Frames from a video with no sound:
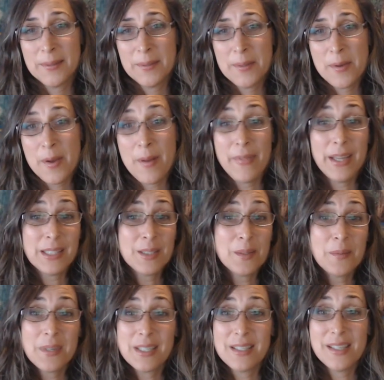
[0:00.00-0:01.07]
And that's what
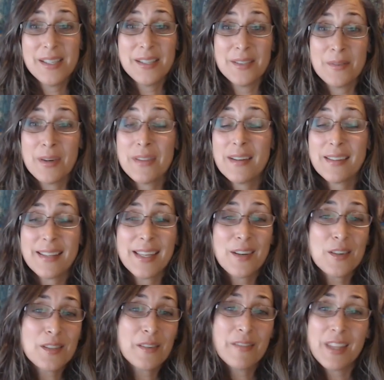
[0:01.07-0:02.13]
we do. We're the
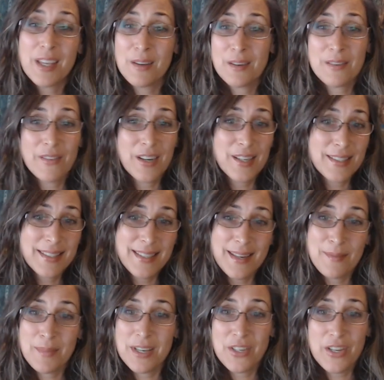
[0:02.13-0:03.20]
cleaners of the universe,
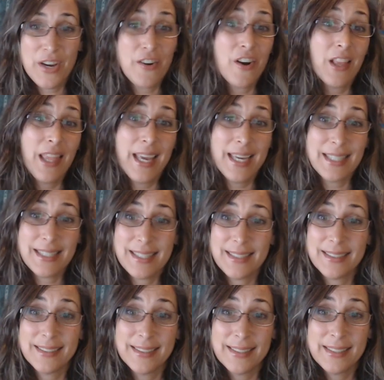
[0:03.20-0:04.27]
and we share our light.
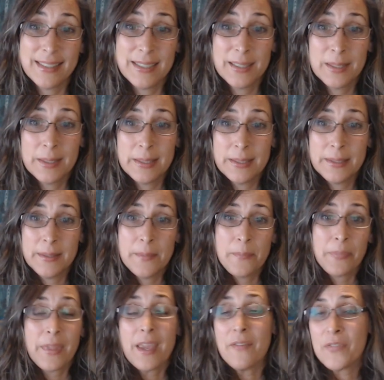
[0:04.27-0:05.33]

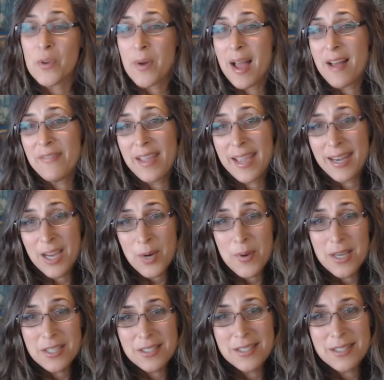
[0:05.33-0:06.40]
If you have any
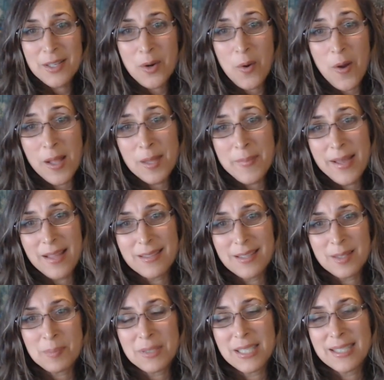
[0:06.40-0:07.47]
questions at all about this,
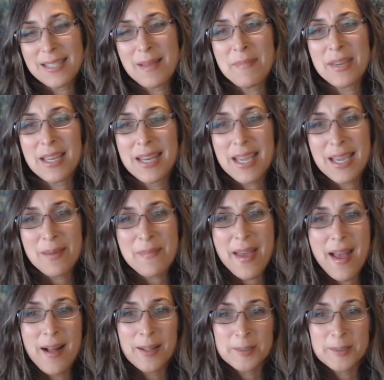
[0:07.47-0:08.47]
please send me an email.